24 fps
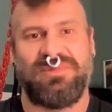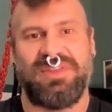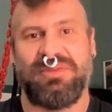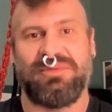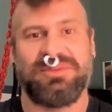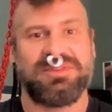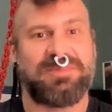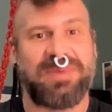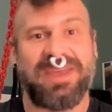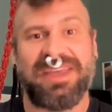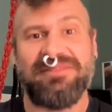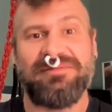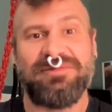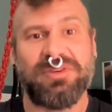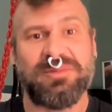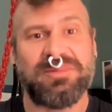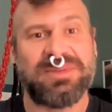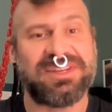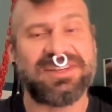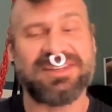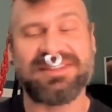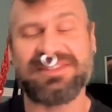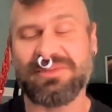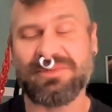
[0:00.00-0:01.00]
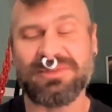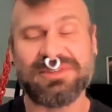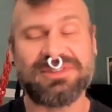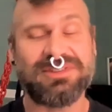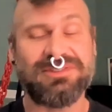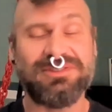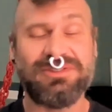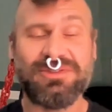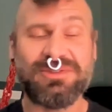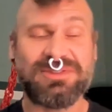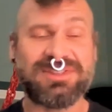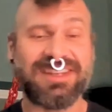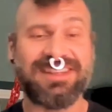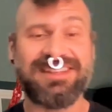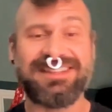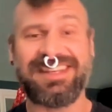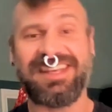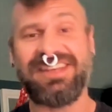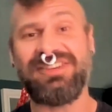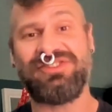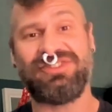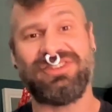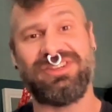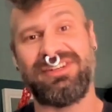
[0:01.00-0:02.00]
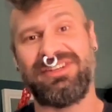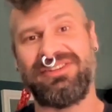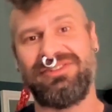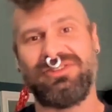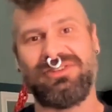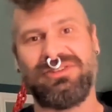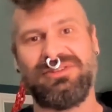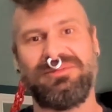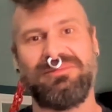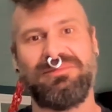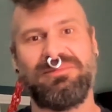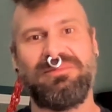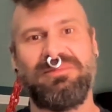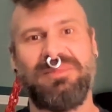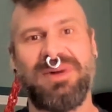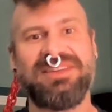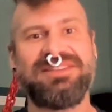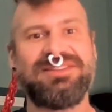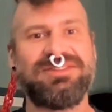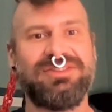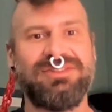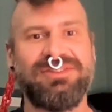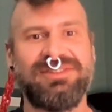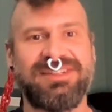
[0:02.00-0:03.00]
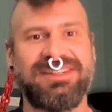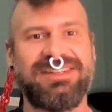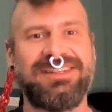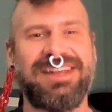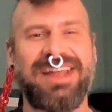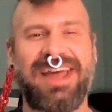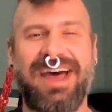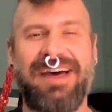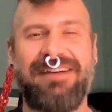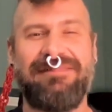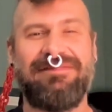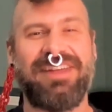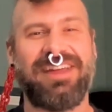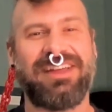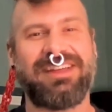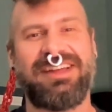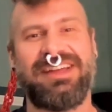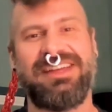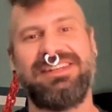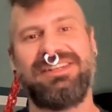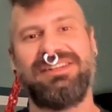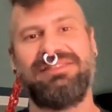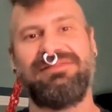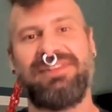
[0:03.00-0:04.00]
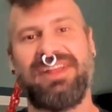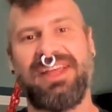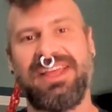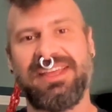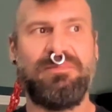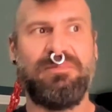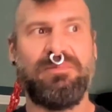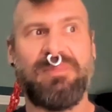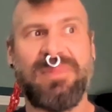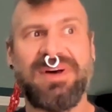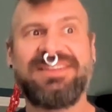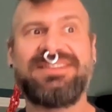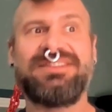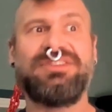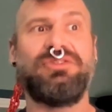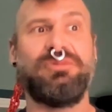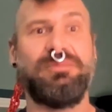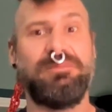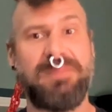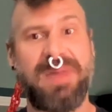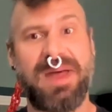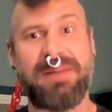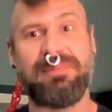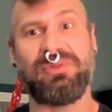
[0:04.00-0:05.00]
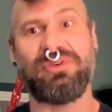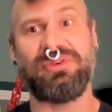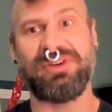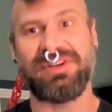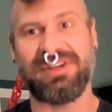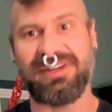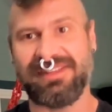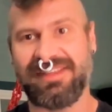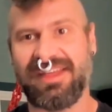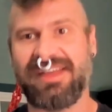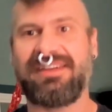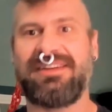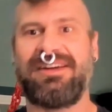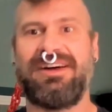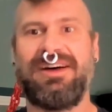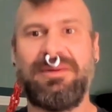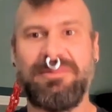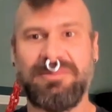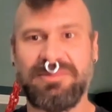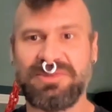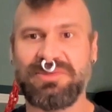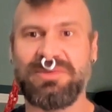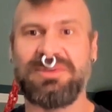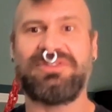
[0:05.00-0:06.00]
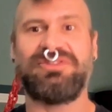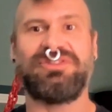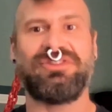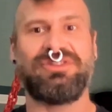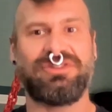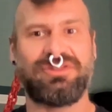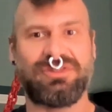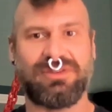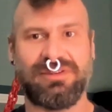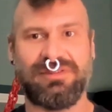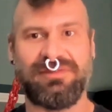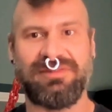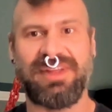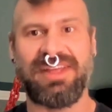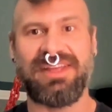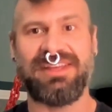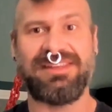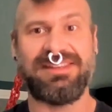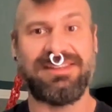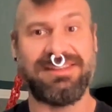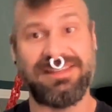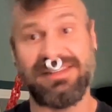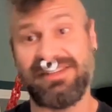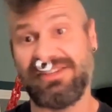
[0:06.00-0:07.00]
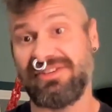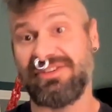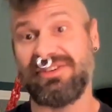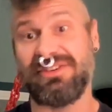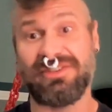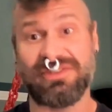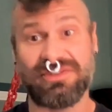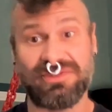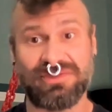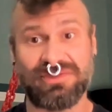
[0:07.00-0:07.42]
It was painful because it was a new sensation and your muscle didn't have that kind of like muscle memory that comes with just sort of like years